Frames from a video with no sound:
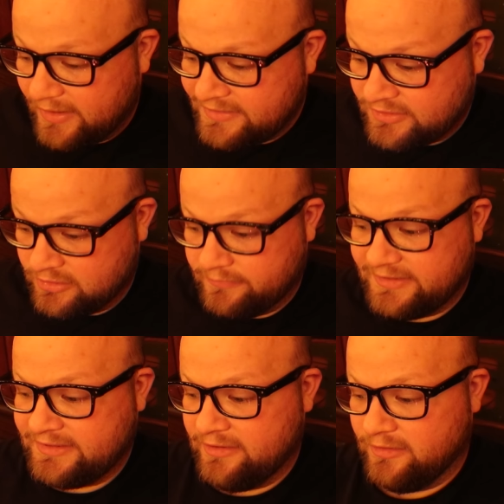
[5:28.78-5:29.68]
bread
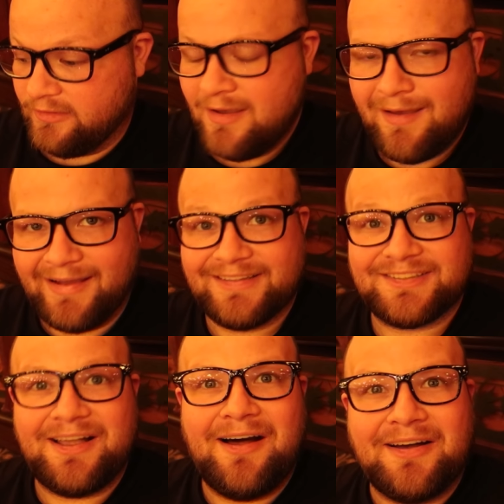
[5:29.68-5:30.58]
service here, and
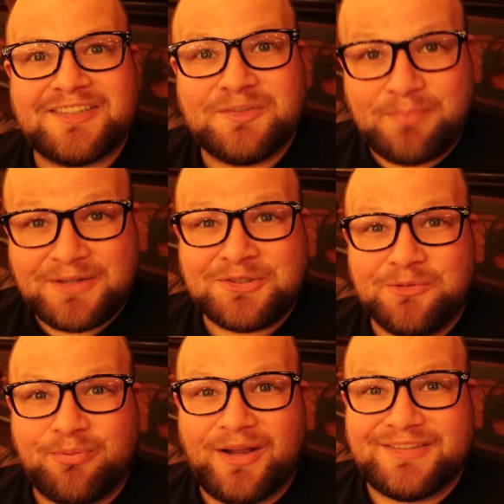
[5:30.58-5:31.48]
it's a special
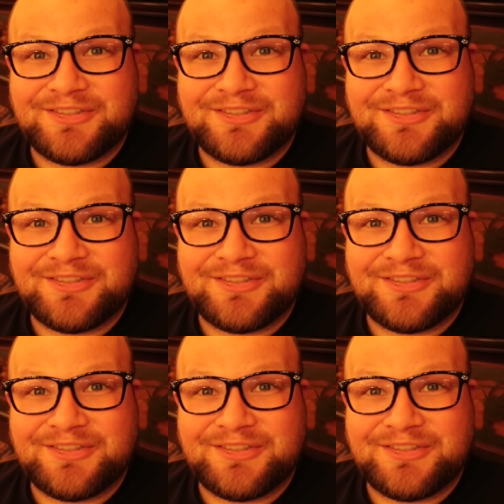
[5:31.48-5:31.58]
bread